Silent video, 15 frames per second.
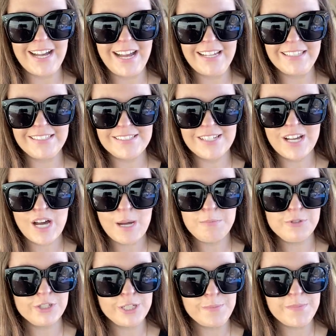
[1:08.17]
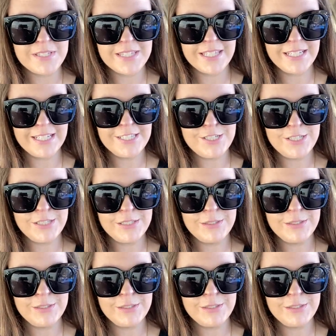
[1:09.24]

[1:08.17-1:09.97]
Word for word: island hop trips that I do